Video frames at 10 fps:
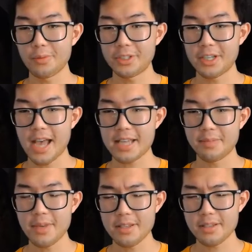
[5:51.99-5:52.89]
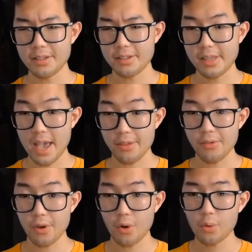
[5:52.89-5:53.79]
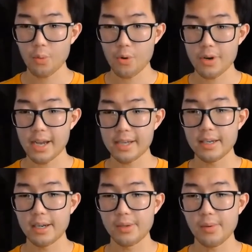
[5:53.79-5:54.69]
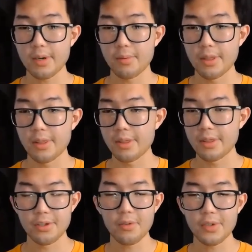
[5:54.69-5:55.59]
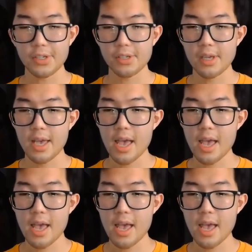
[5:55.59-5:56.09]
which it has been since the end of the Cold War in 1991, when the Soviets